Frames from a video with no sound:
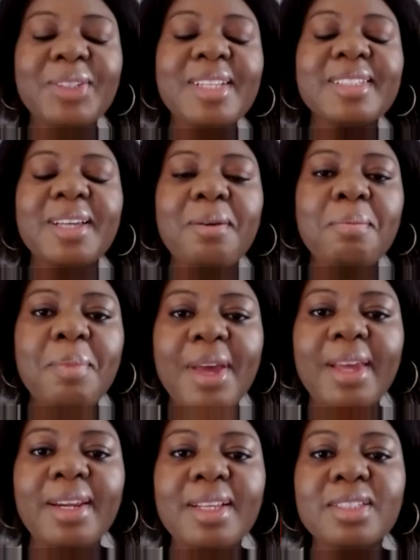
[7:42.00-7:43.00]
this
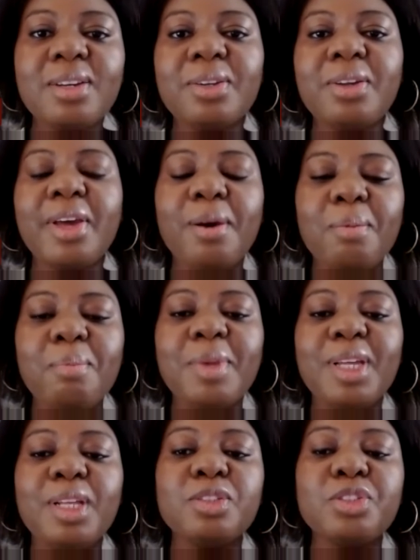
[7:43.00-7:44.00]
campaign is going to help
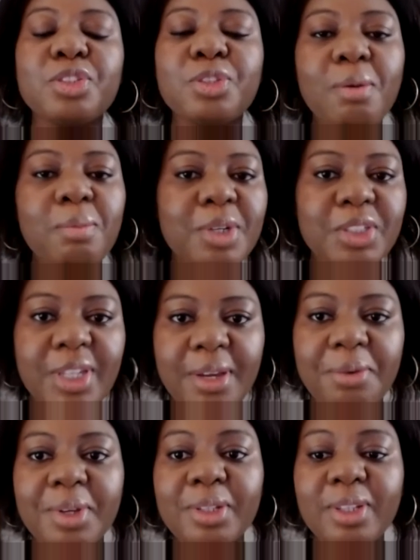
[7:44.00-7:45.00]
me in so much
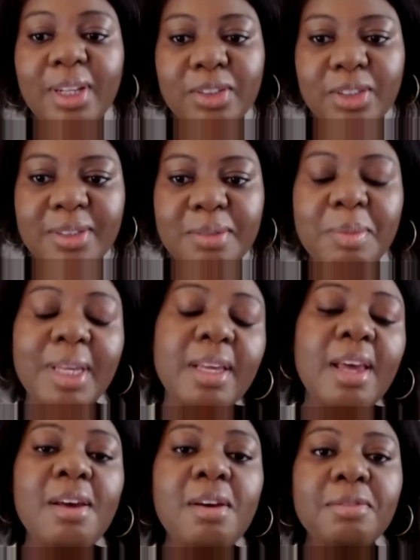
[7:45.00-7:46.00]
area, not just me.
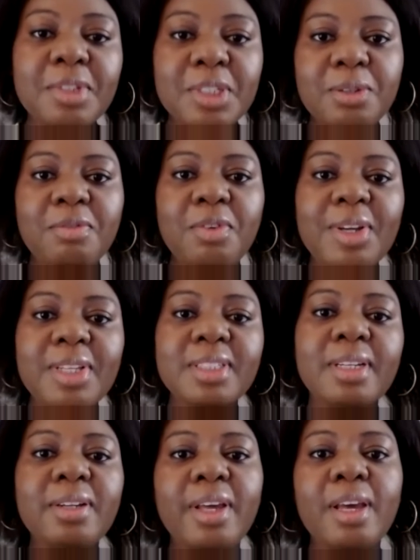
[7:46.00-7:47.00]
First of all, it's
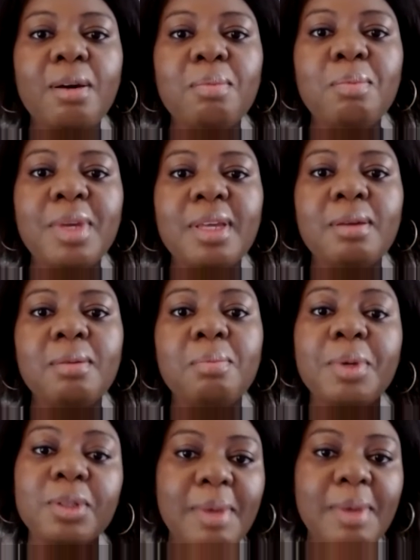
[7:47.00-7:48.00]
going to help me
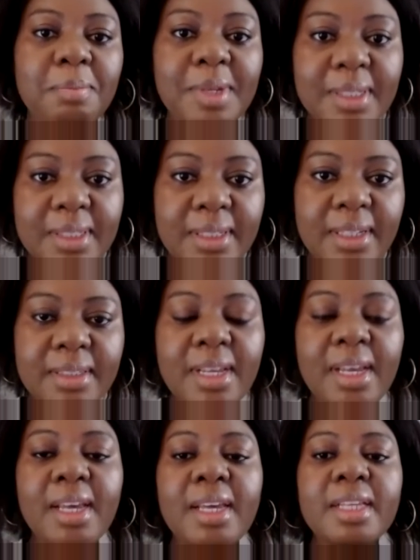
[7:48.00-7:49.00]
build my business.
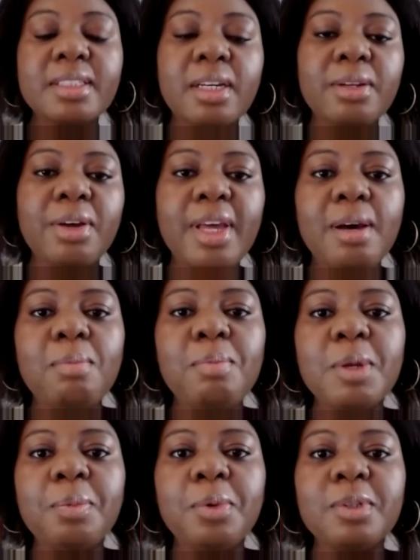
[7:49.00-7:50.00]
It's going to help
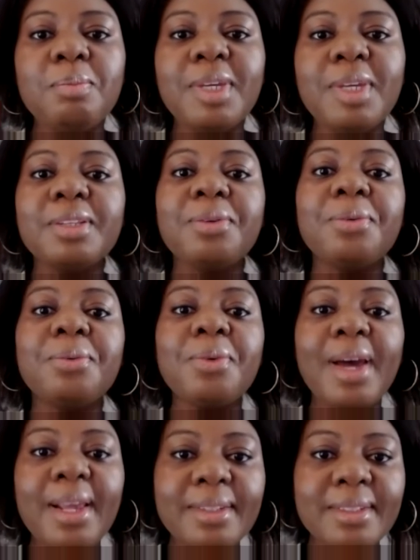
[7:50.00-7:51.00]
me put me in the
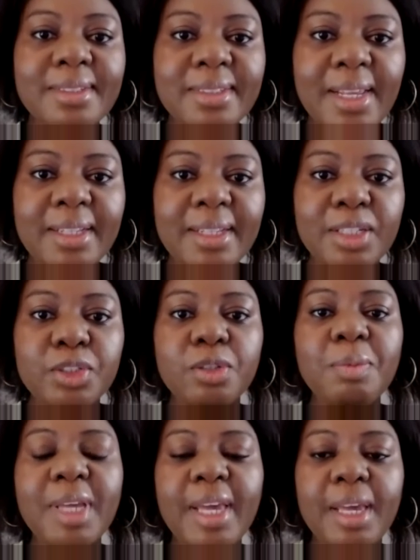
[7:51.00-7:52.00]
right standing
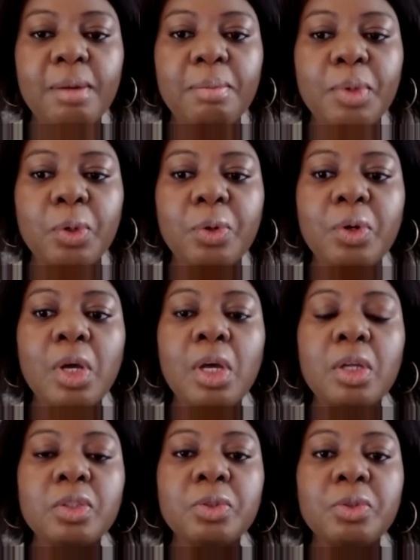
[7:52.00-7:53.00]
to be able
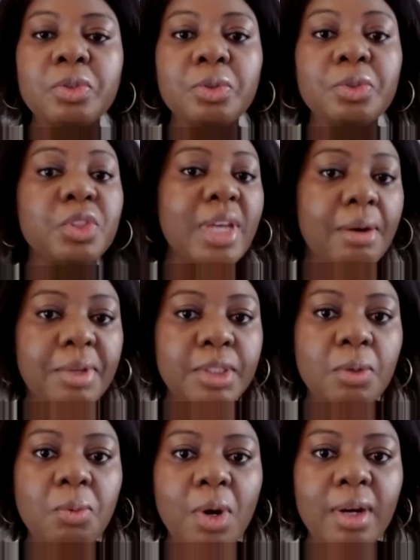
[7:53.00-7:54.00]
to do
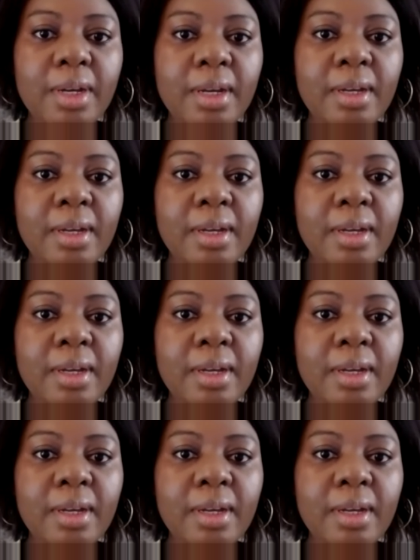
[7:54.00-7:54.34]
charity work.